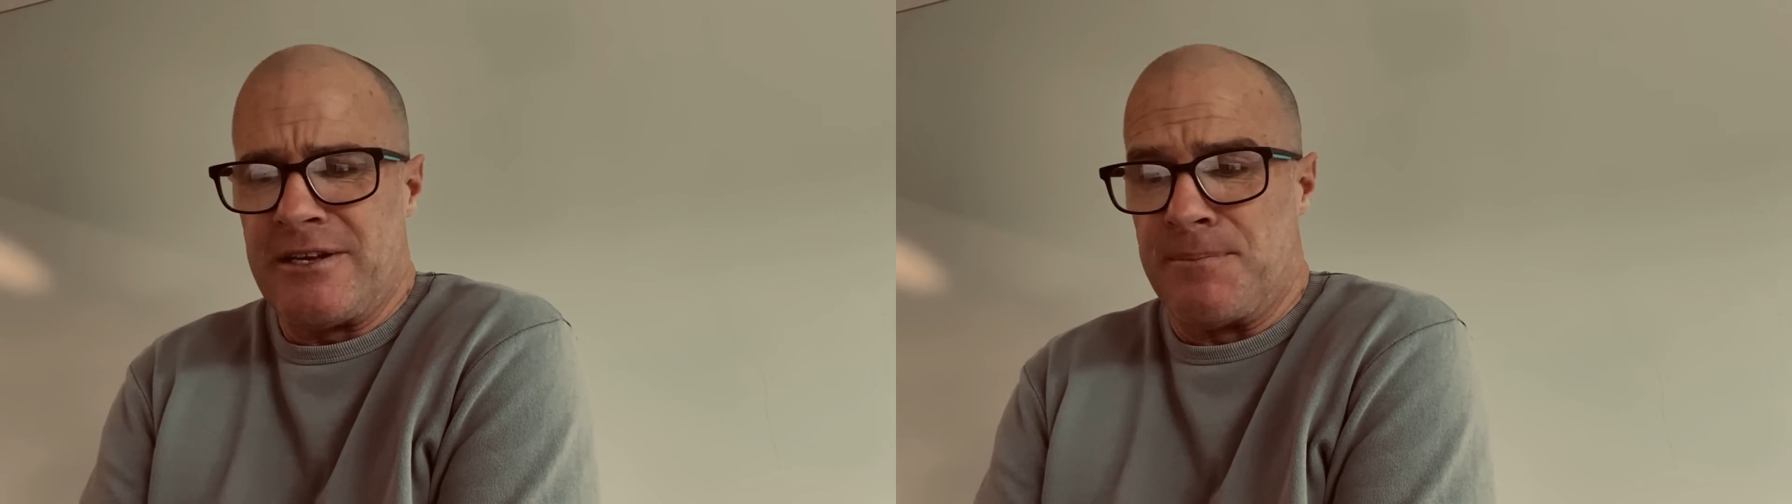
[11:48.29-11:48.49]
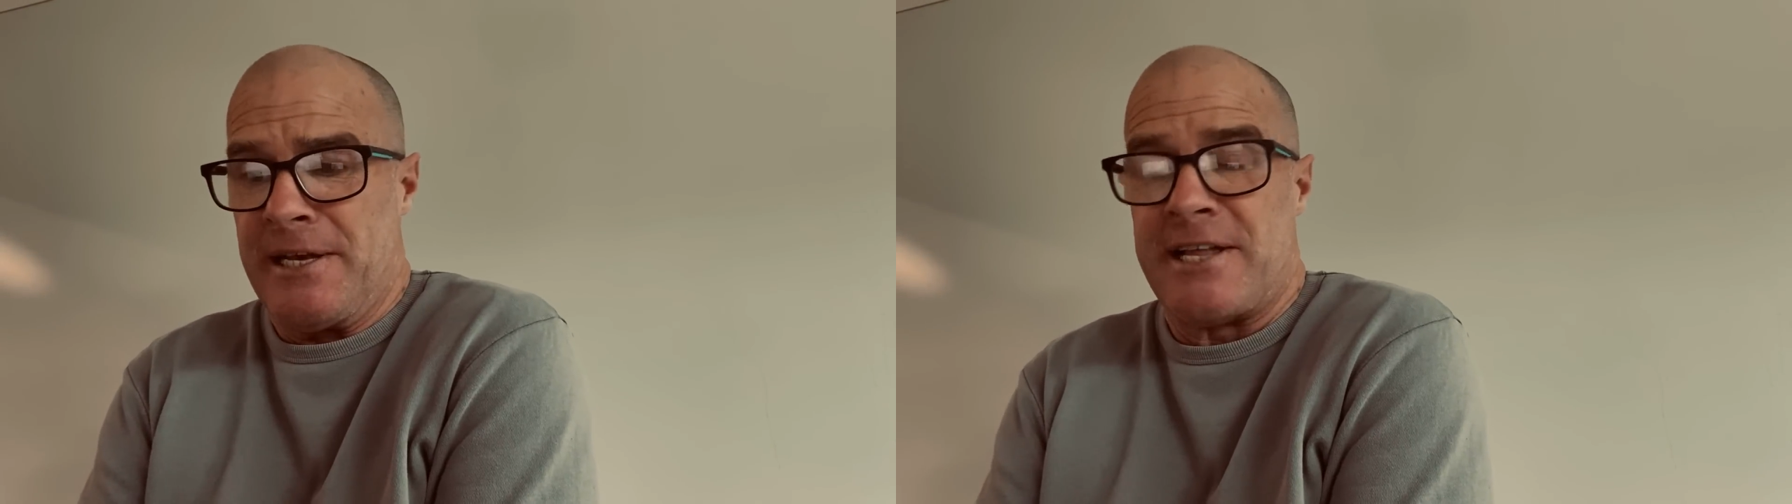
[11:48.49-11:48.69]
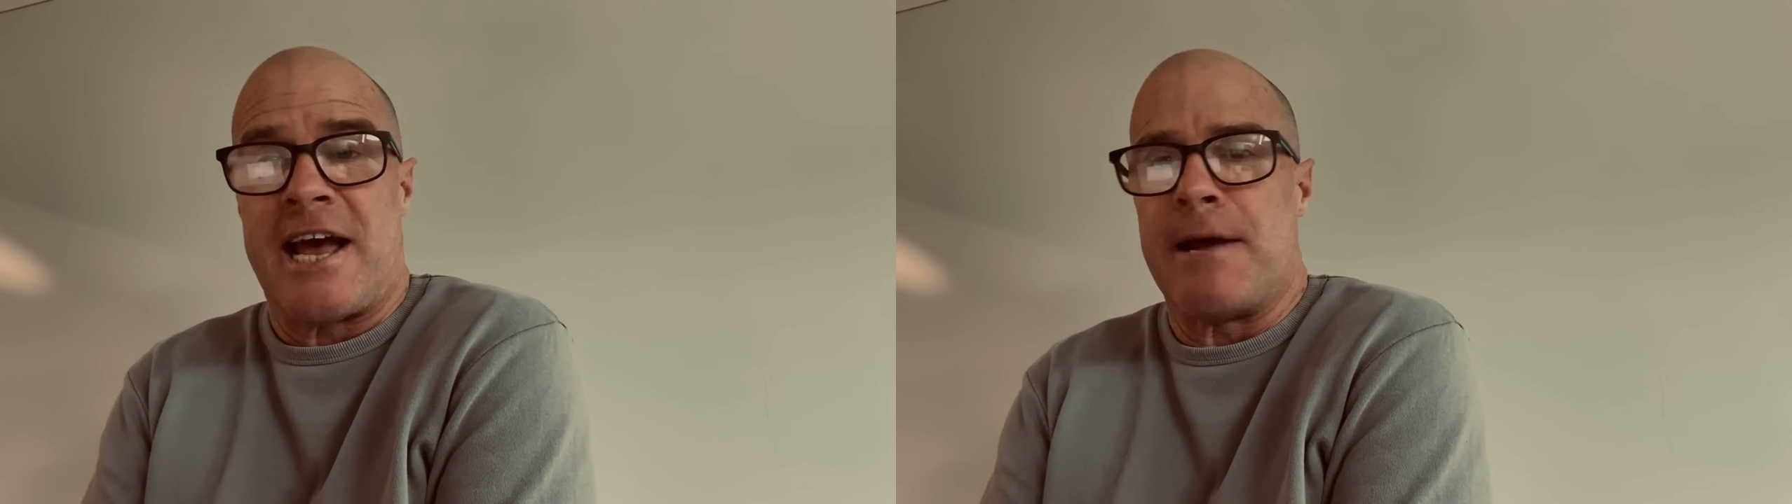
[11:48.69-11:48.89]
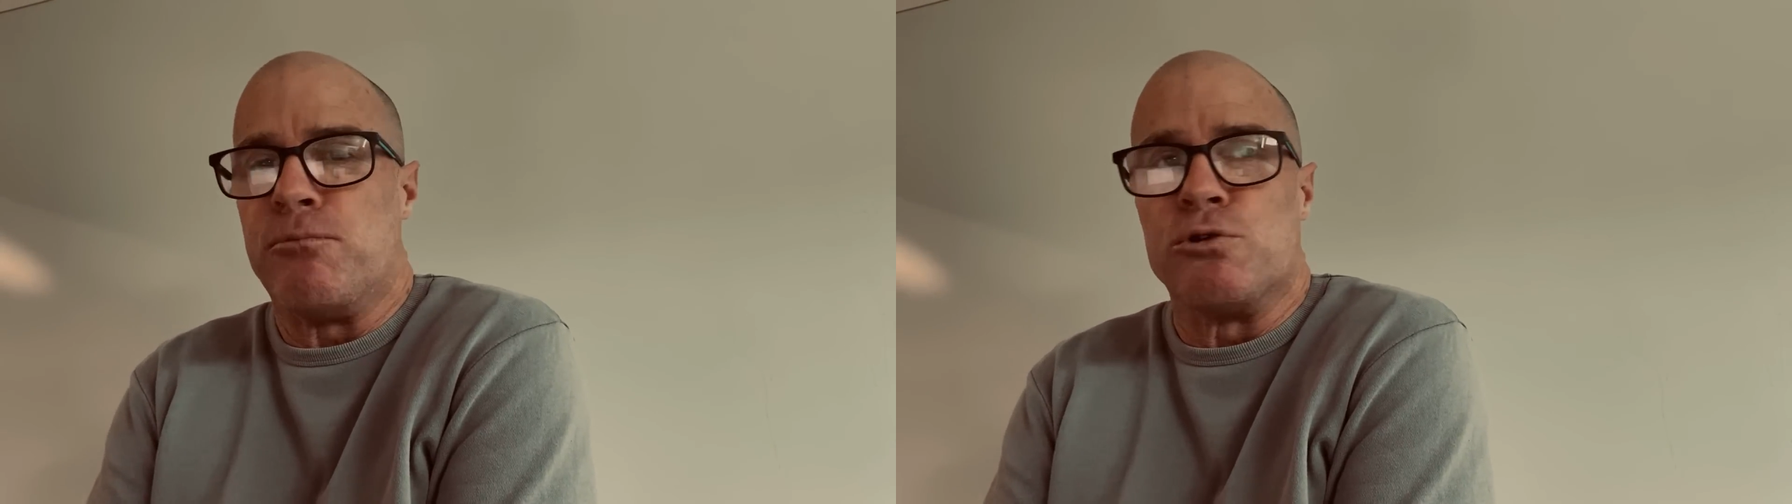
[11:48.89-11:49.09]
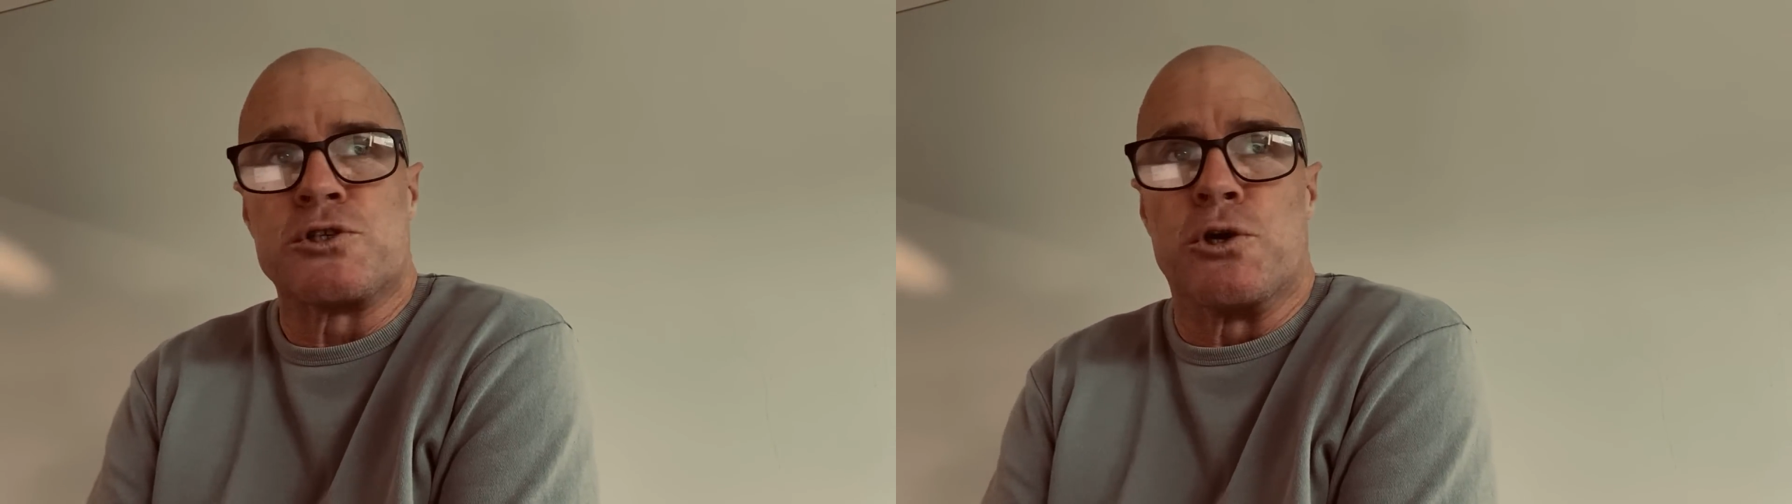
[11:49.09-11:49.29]
I mean, they had
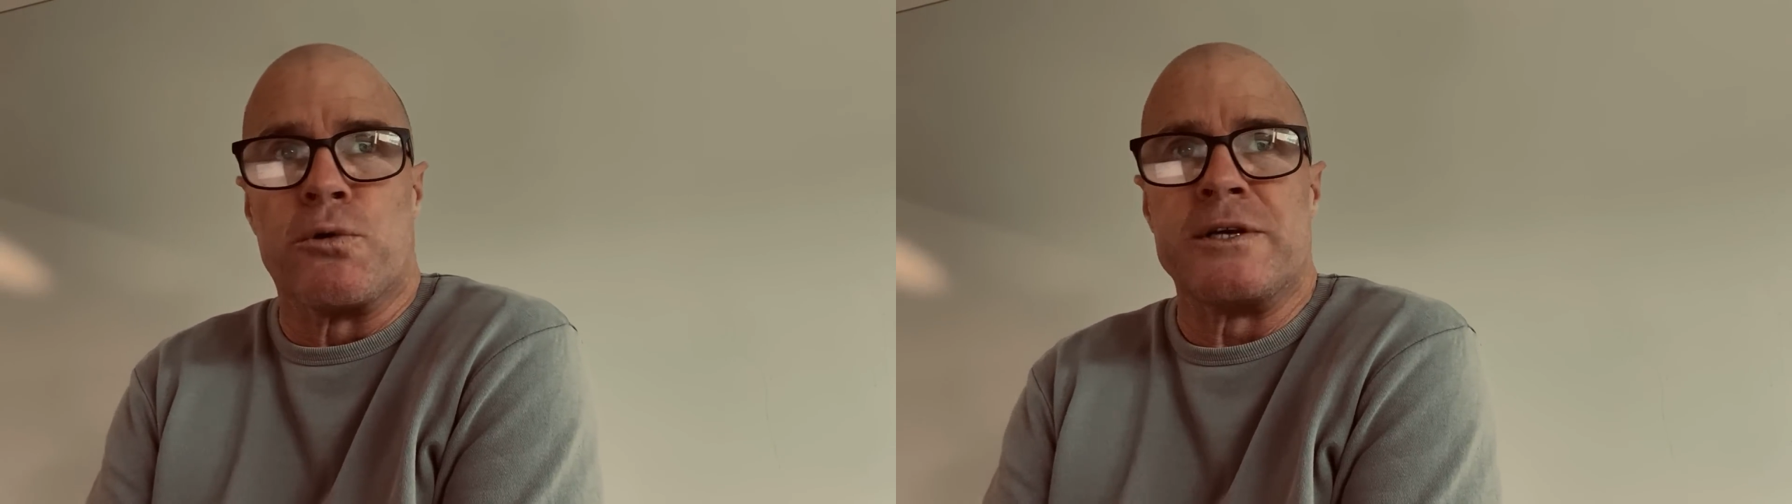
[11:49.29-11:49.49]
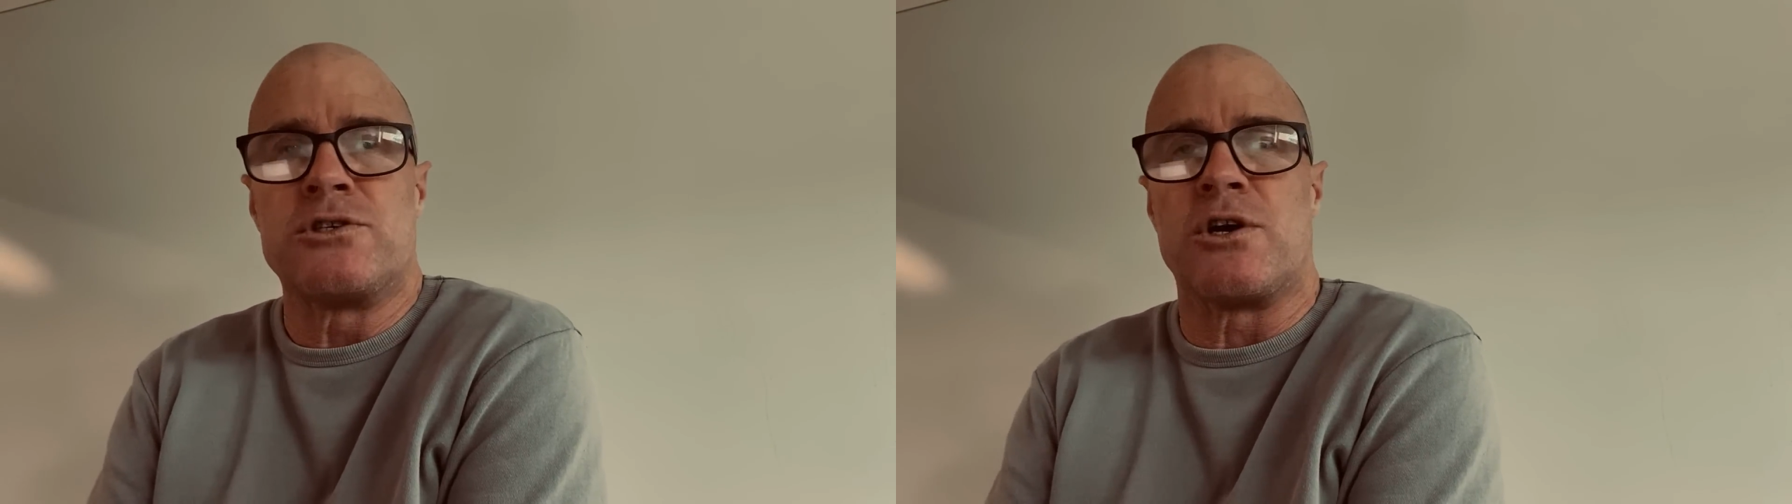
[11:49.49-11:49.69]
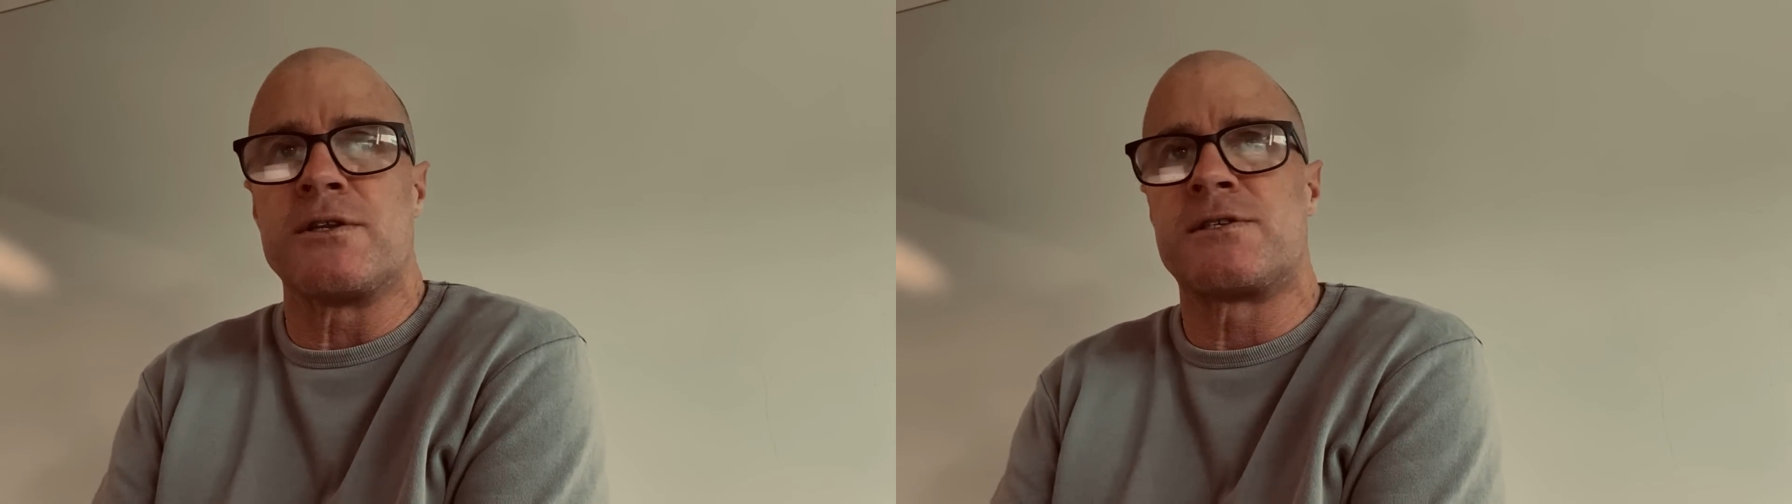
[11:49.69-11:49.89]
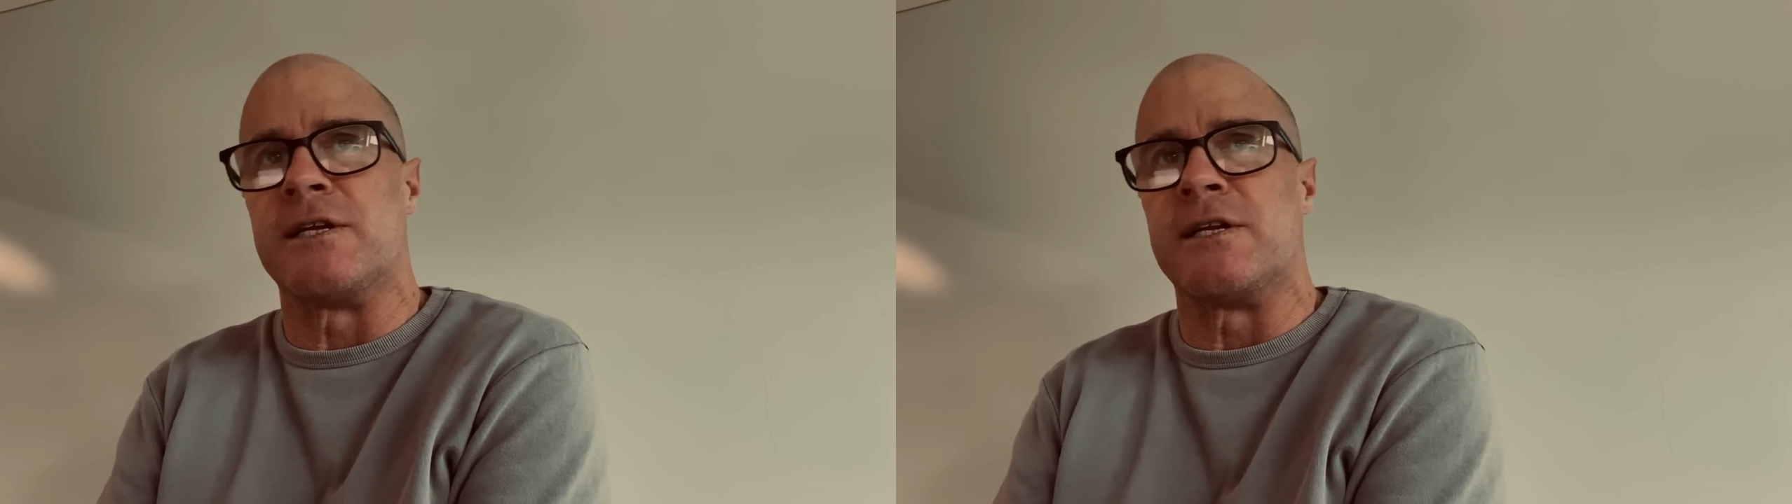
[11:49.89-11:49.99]
more scoring shots,